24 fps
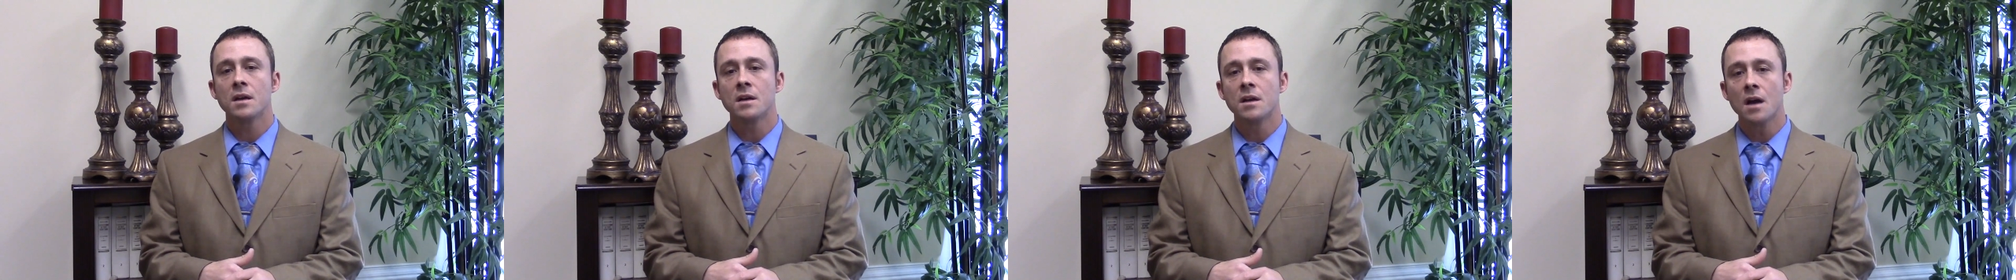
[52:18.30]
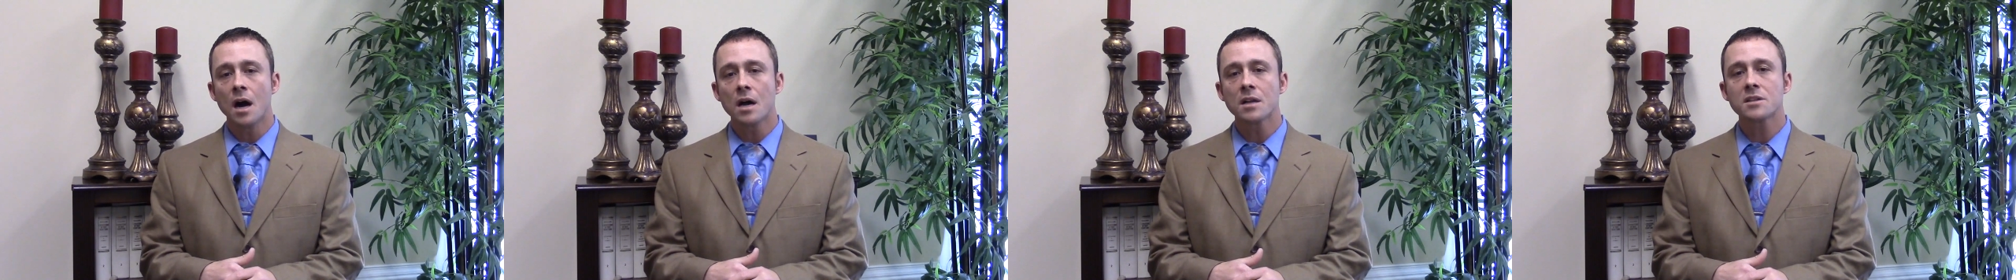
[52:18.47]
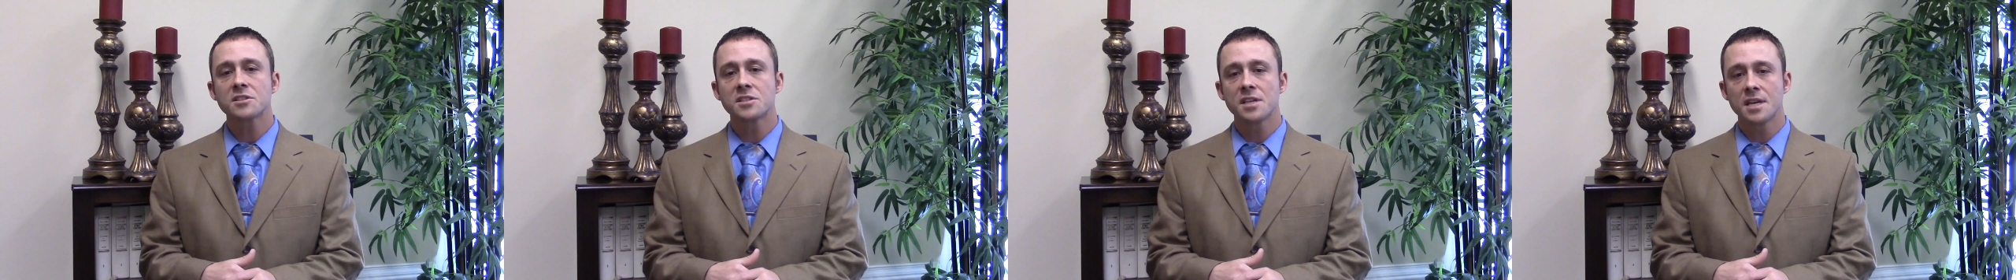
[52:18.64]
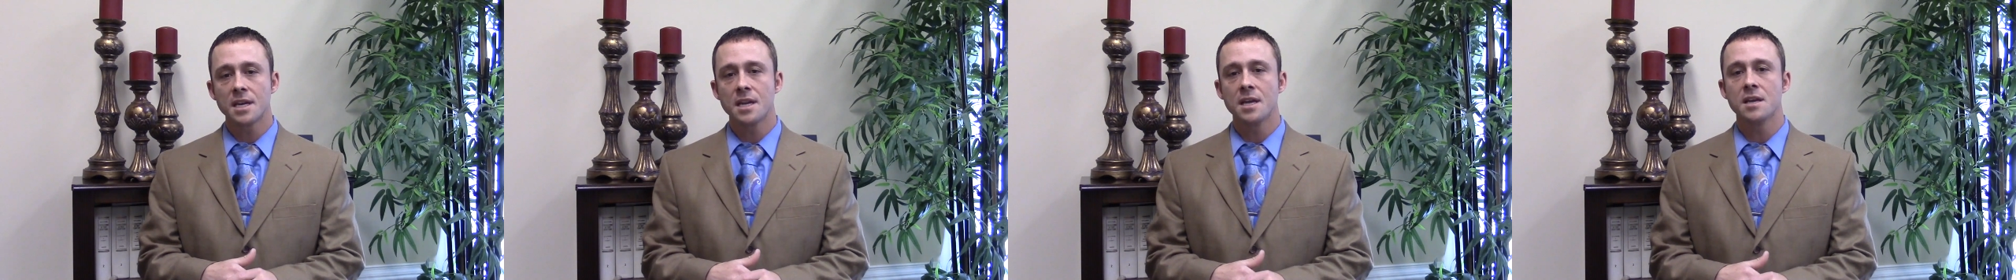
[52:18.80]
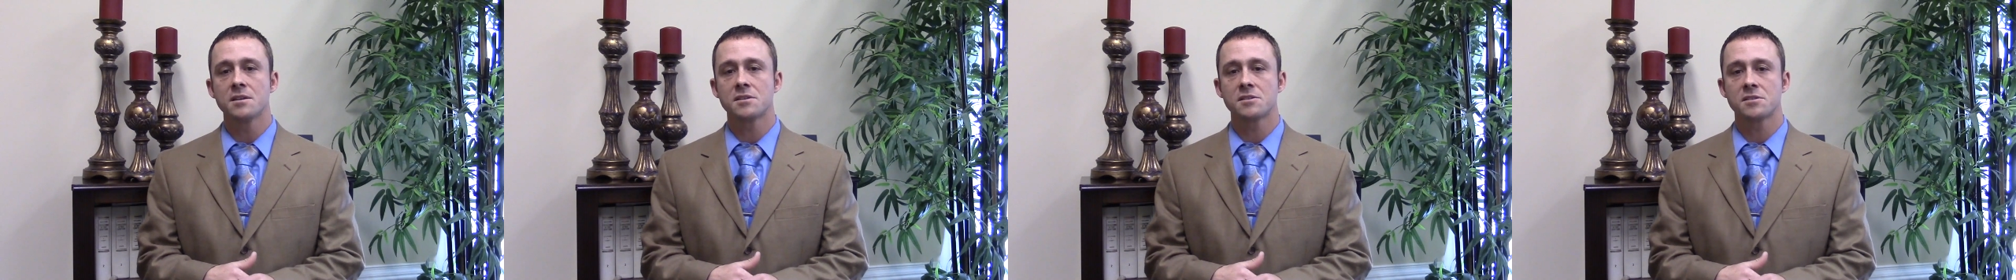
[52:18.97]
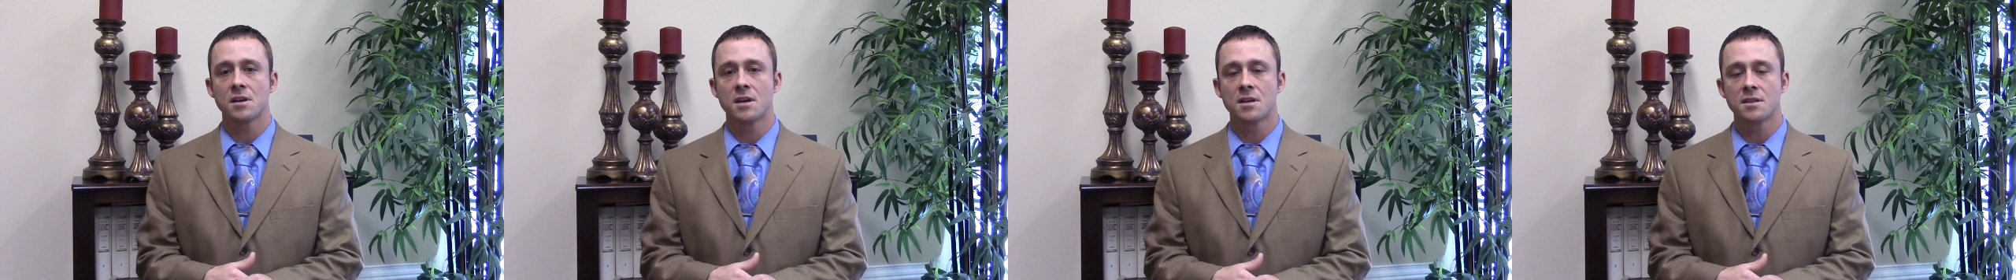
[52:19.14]
God sent
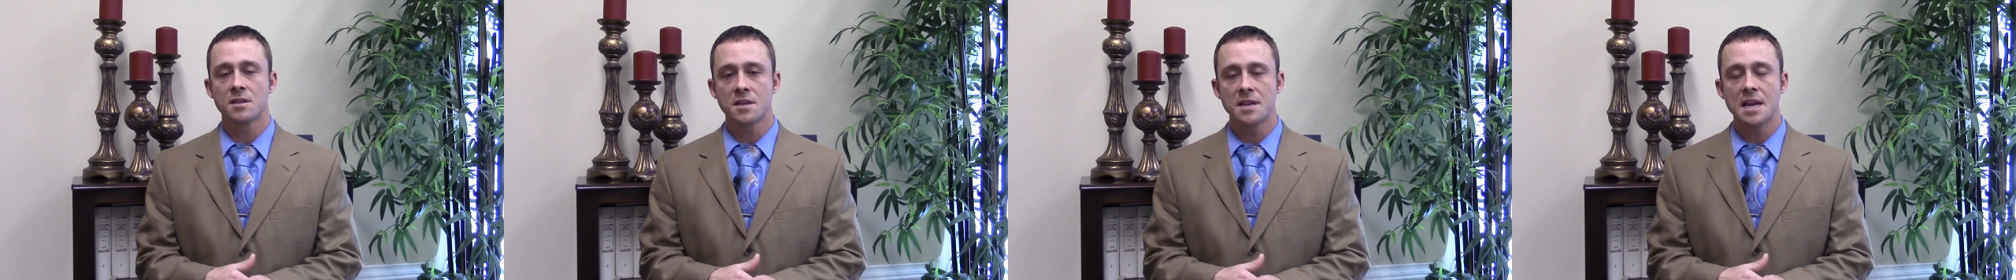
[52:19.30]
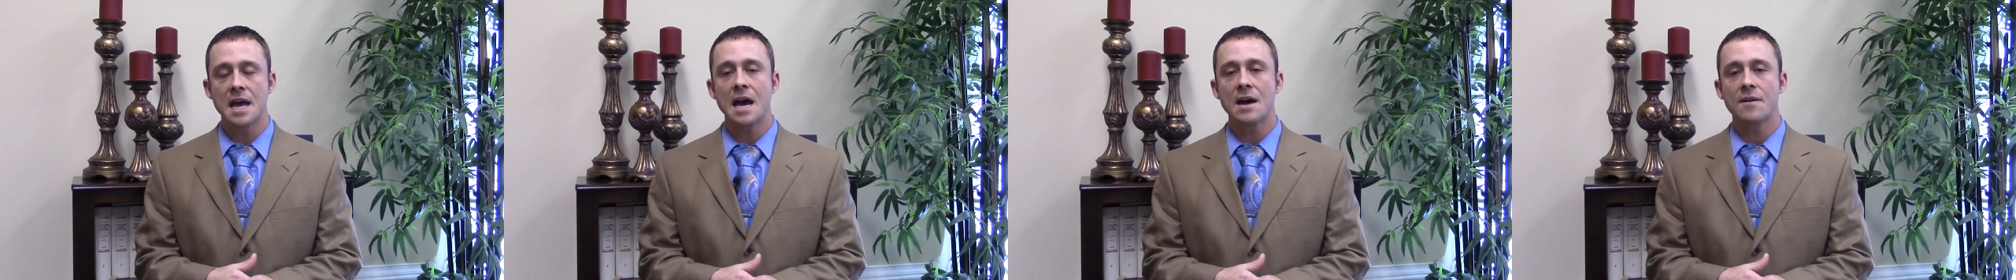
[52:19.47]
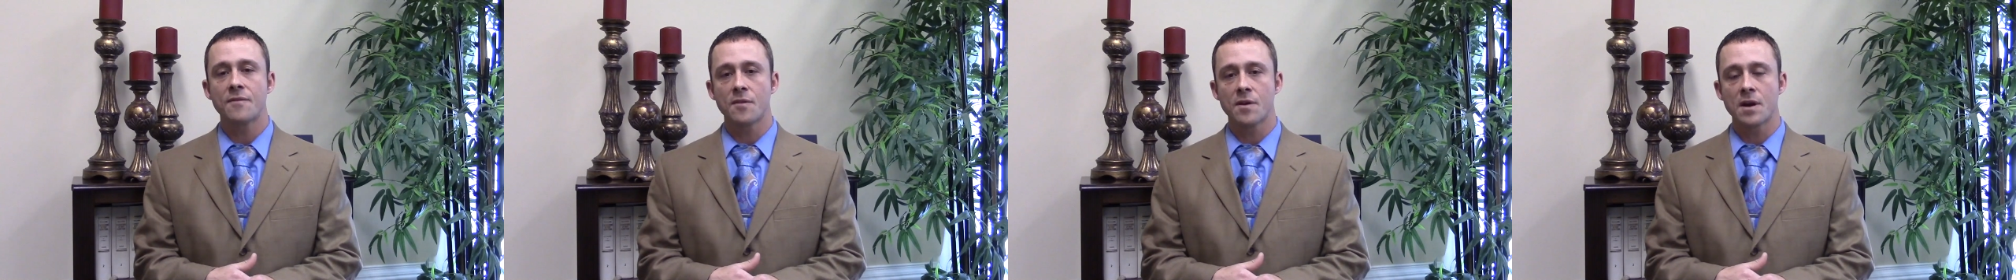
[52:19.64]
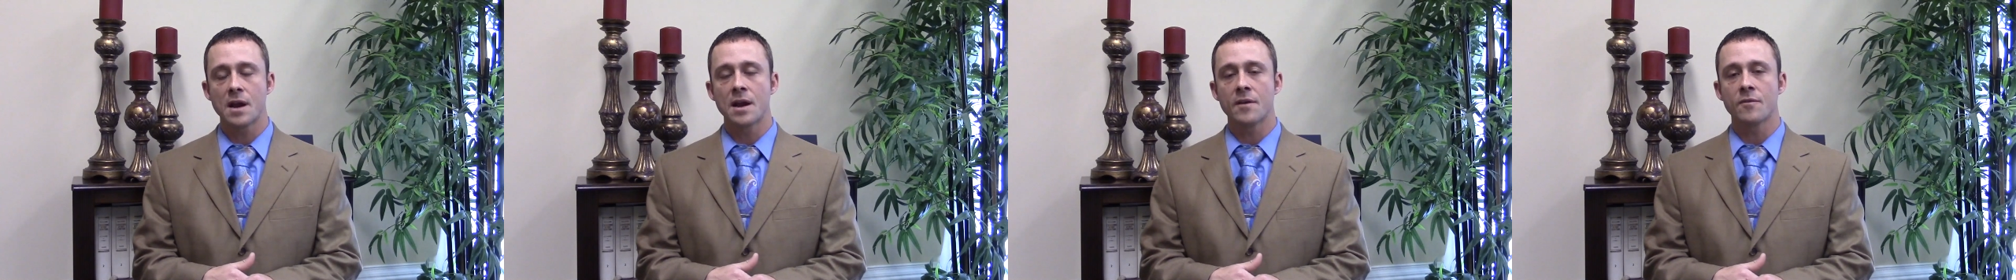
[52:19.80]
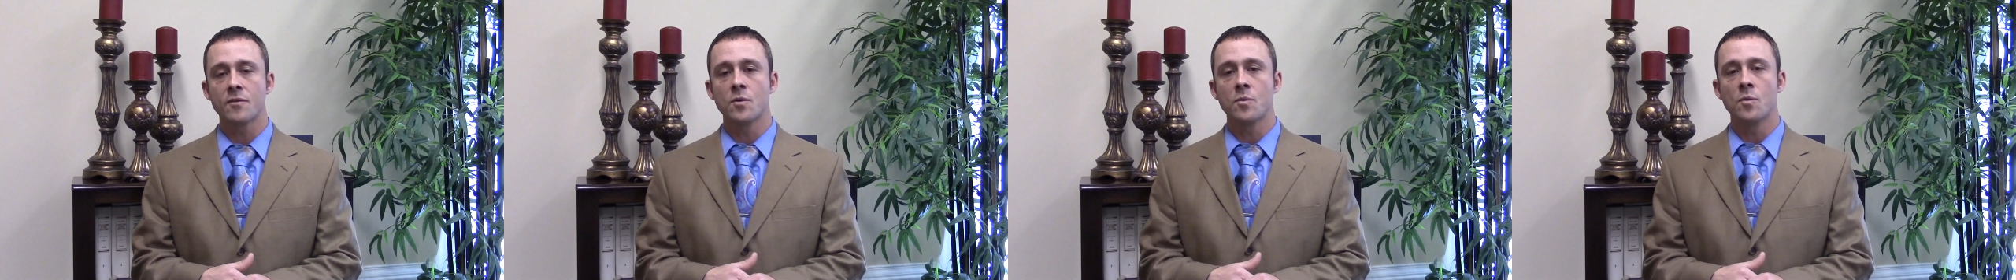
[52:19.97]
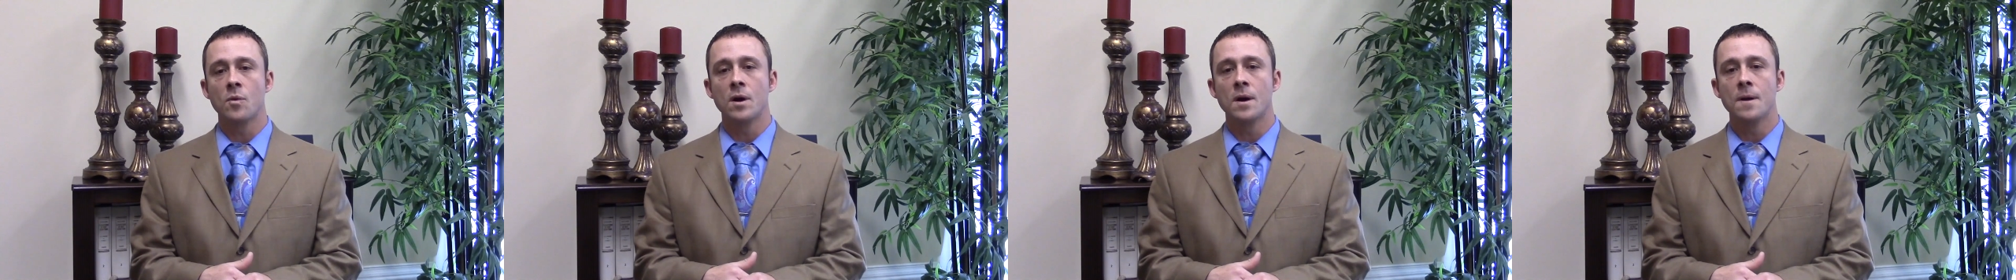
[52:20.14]
His Son to die for
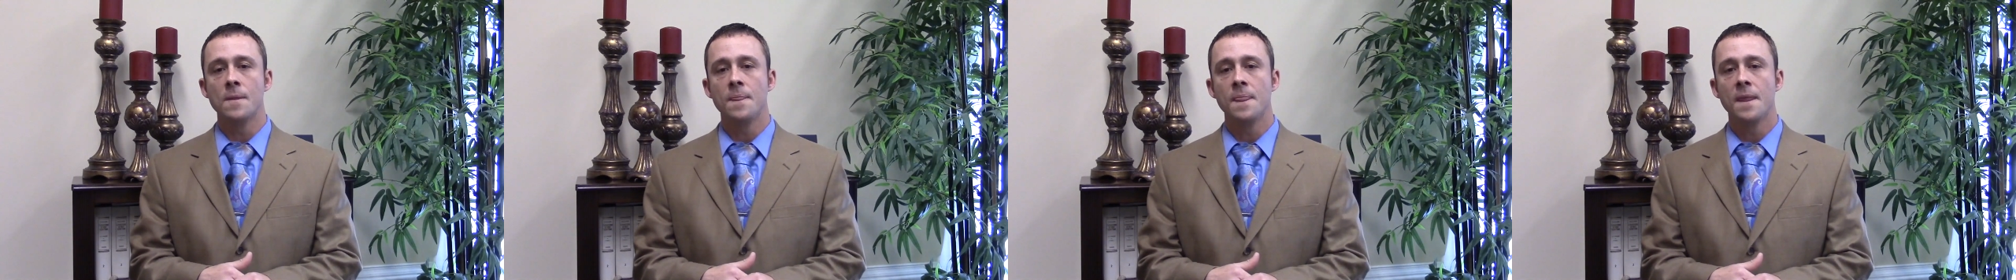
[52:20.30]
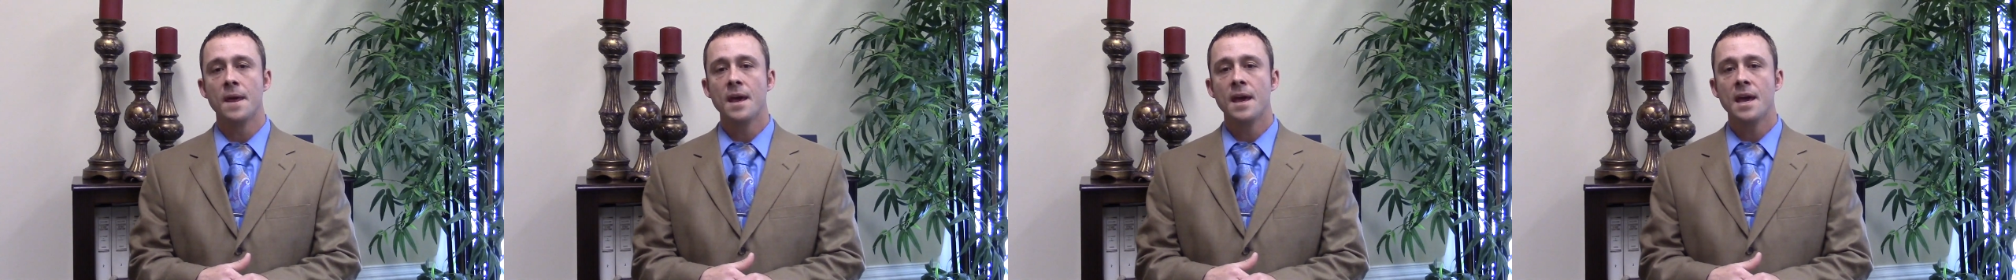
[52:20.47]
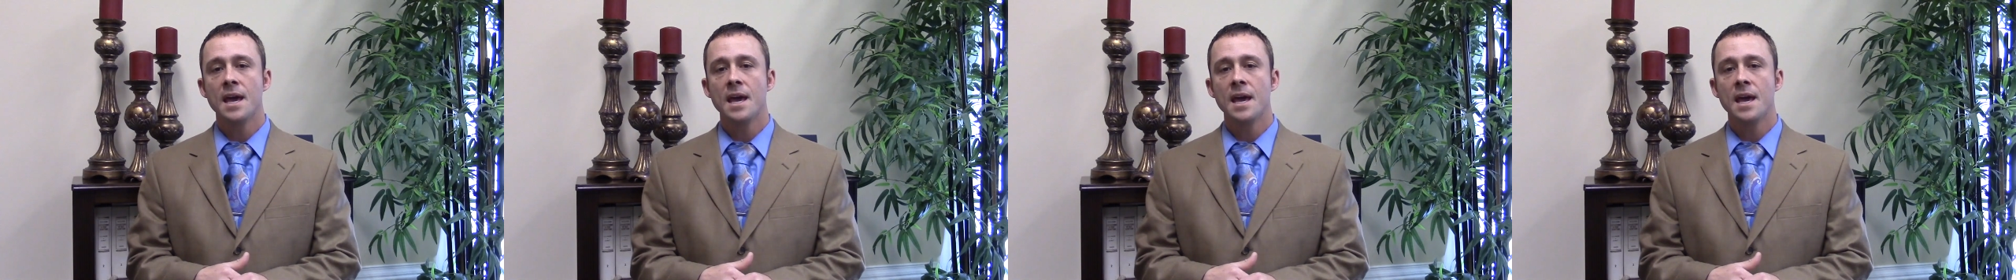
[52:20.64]
everyone.